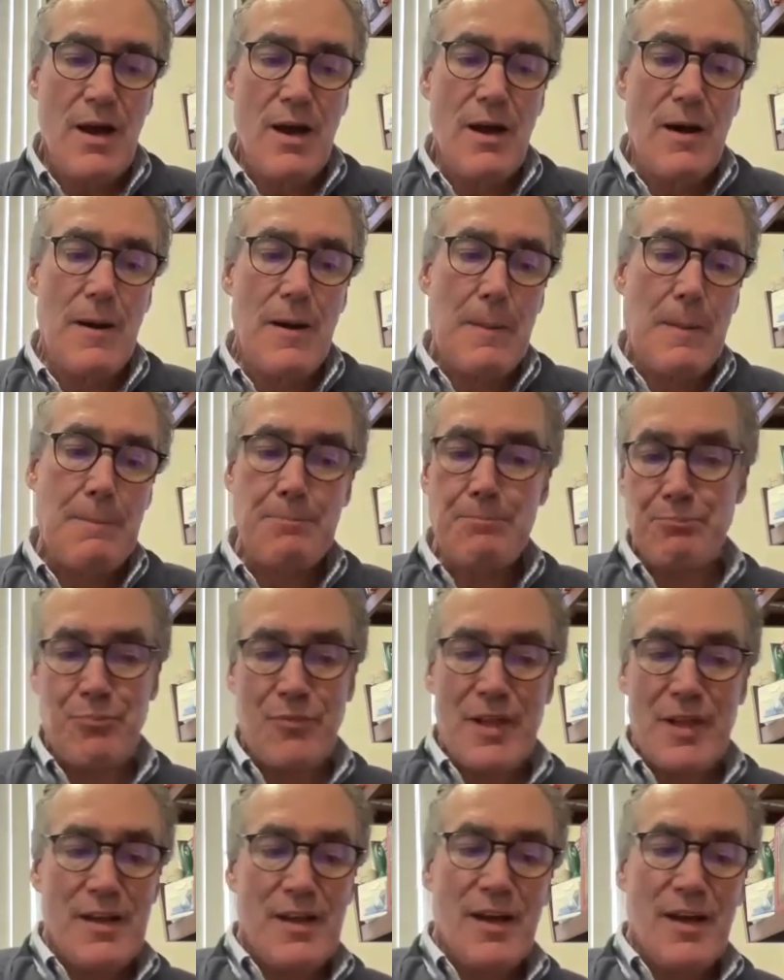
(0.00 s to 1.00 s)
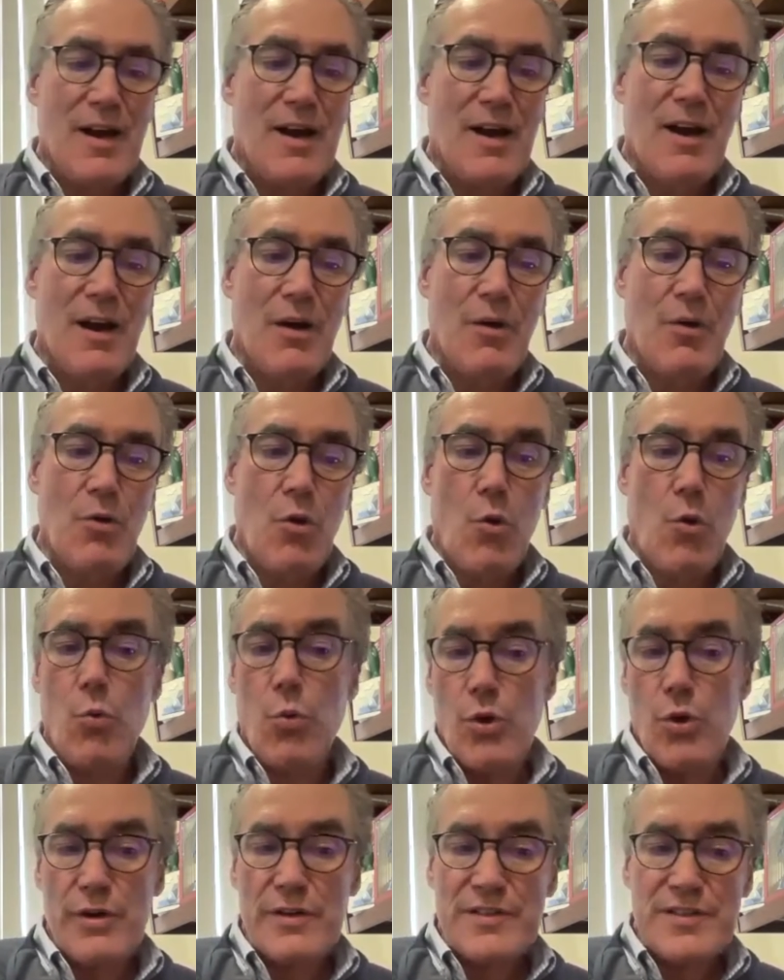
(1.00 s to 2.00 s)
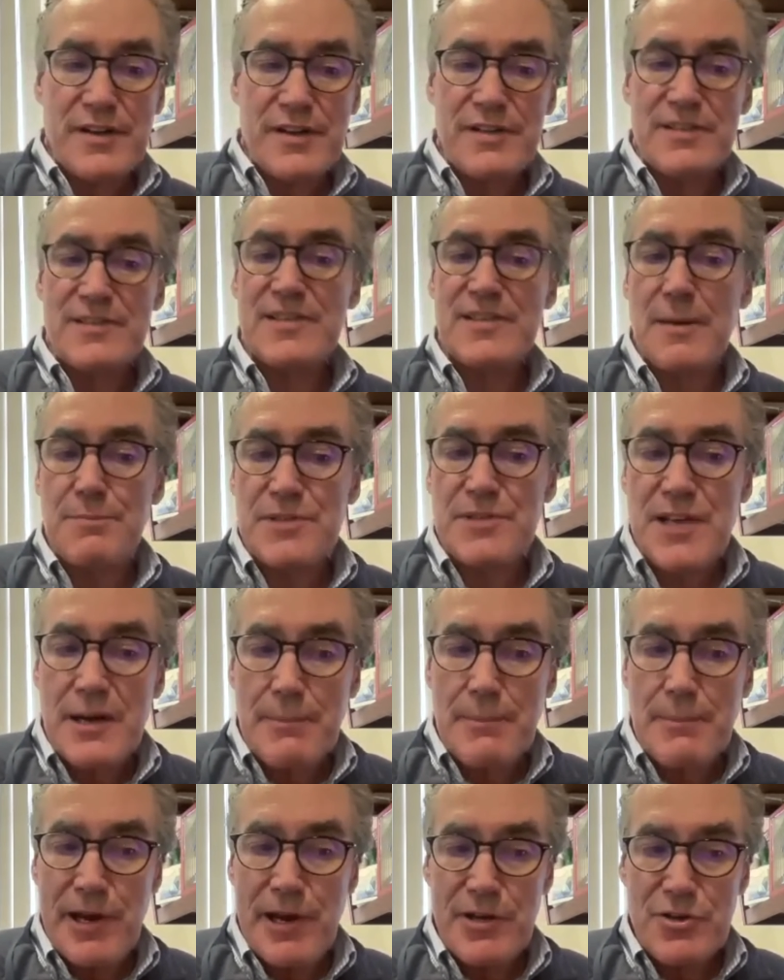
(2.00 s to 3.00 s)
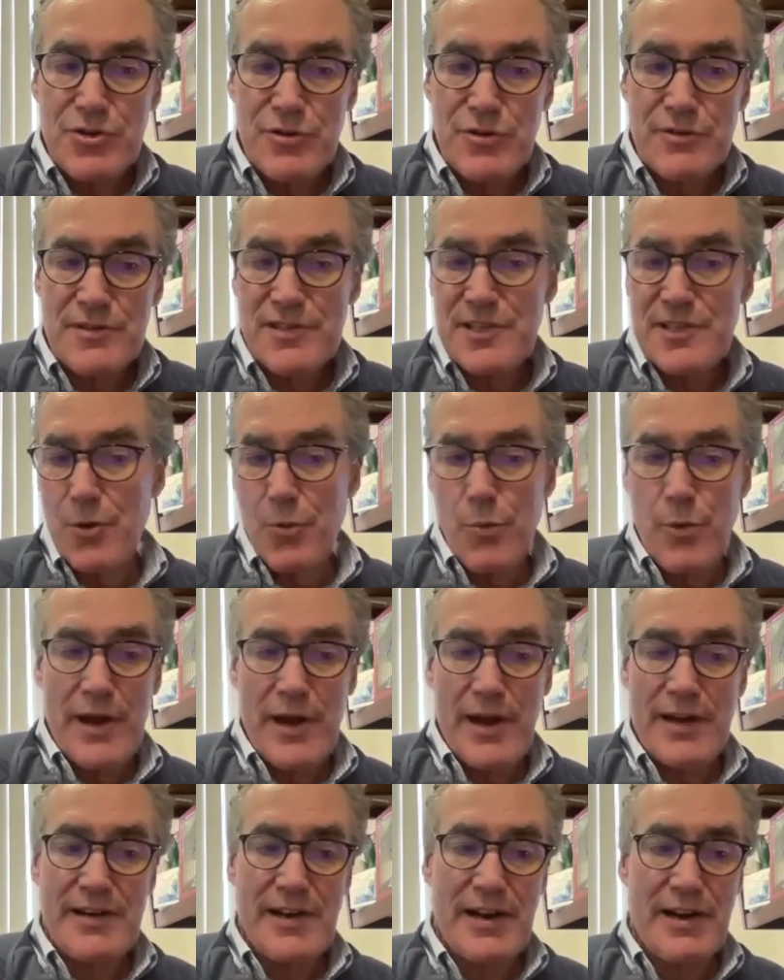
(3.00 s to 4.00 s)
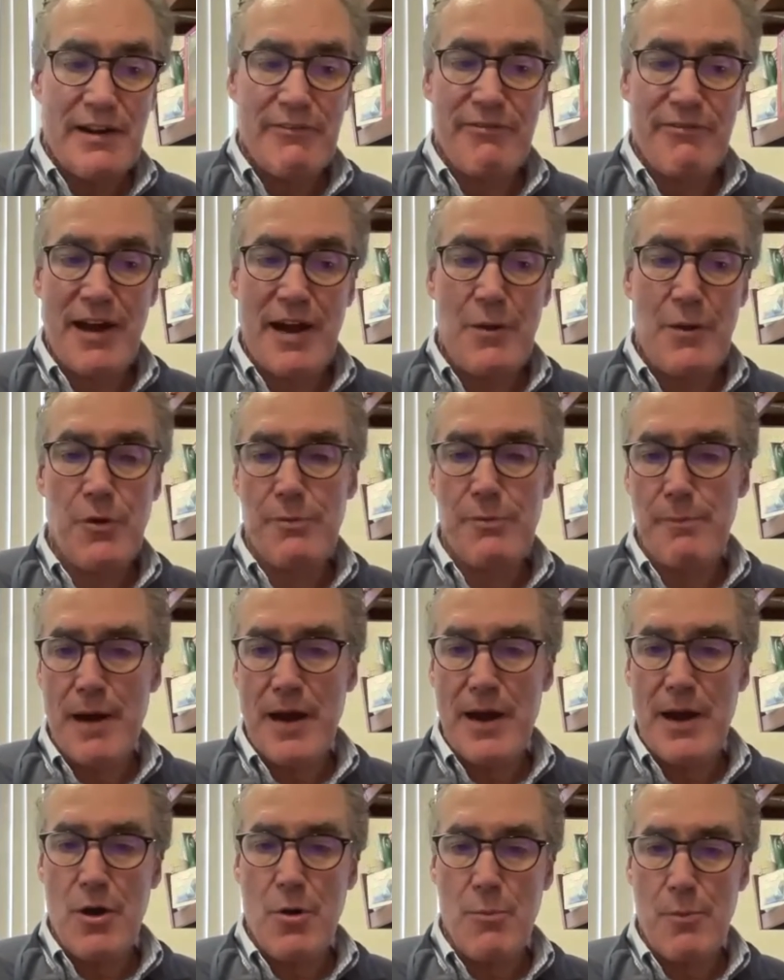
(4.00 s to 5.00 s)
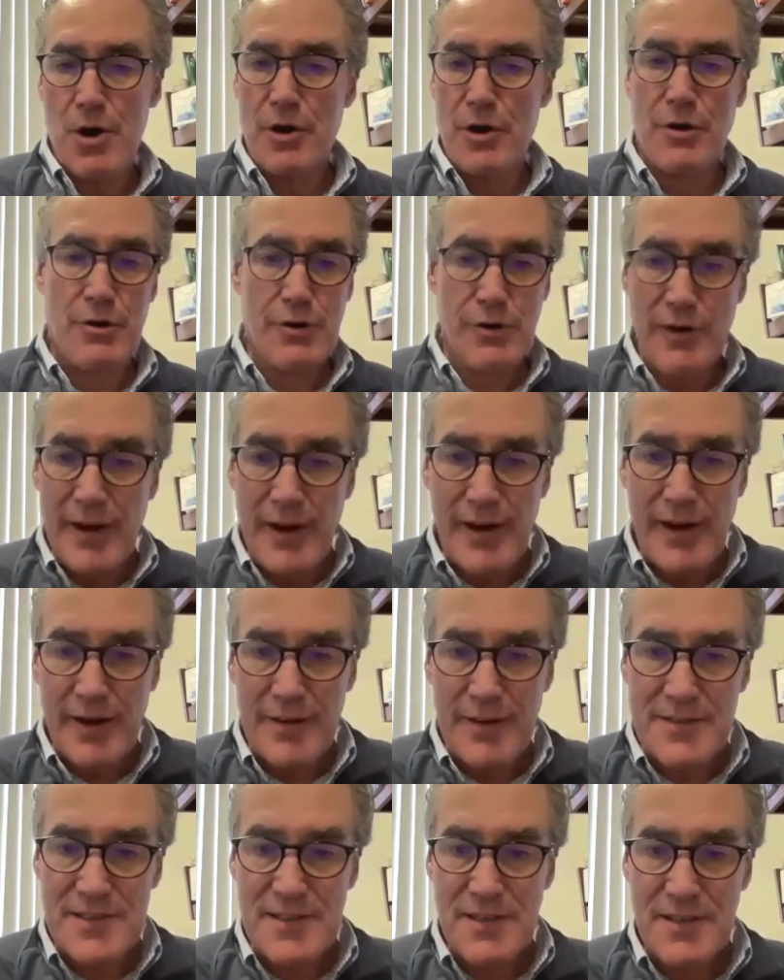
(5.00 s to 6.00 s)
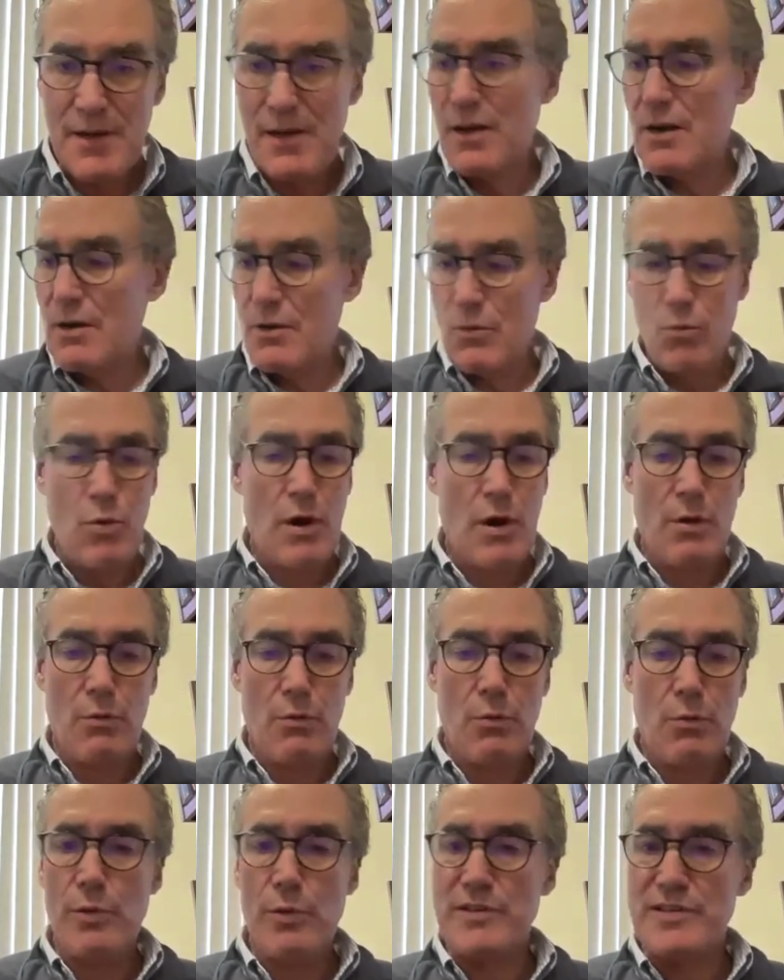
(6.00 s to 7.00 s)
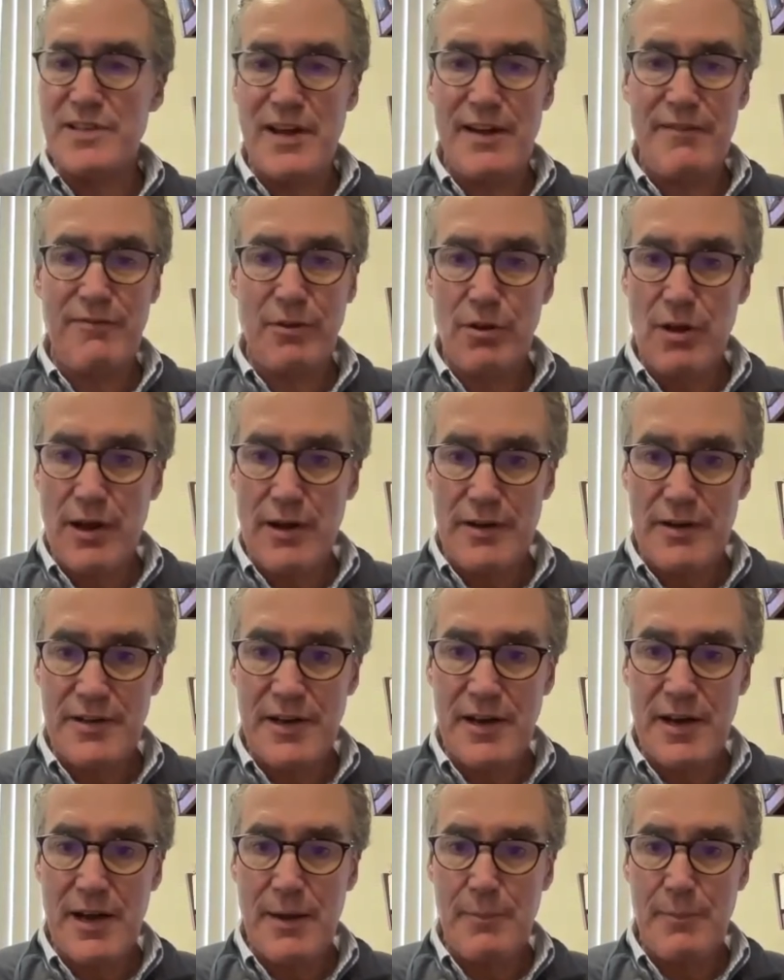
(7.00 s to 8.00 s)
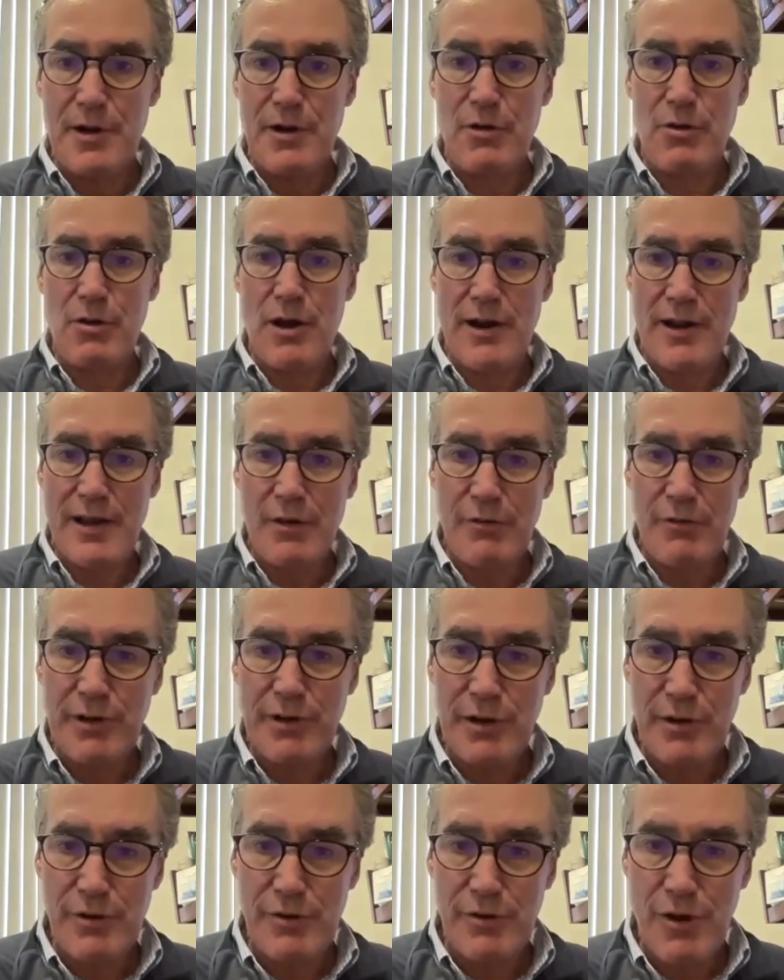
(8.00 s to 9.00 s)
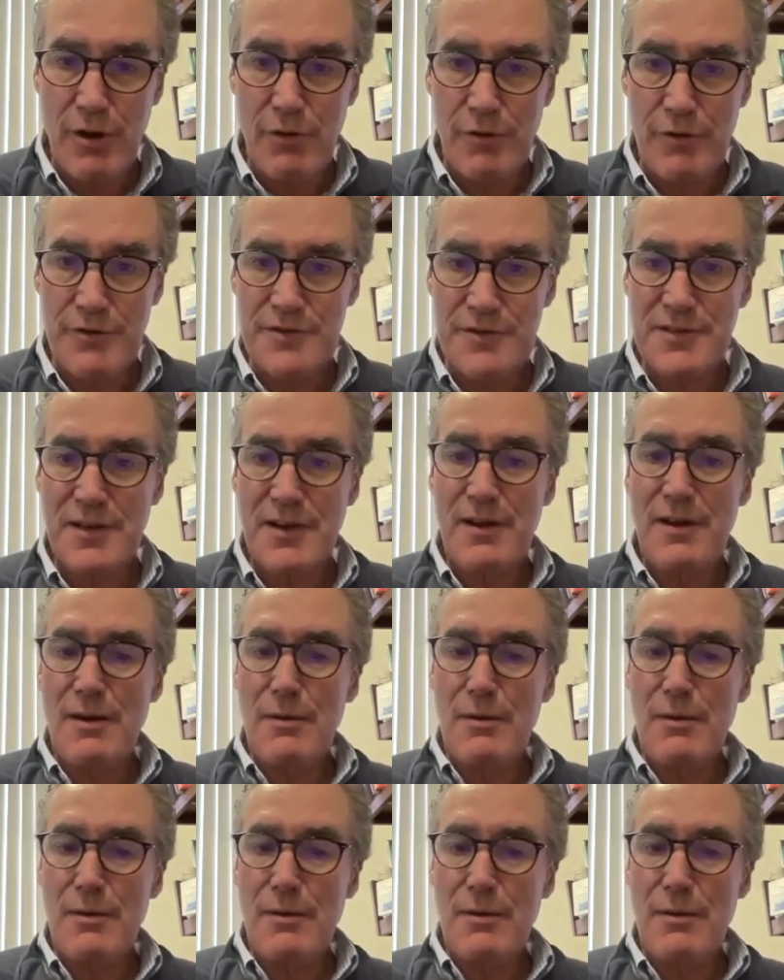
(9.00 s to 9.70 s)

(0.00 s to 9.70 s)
um, uh, works in a subset of patients that we identify with biomarker X, well, we save a lot of time and a lot of healthcare dollars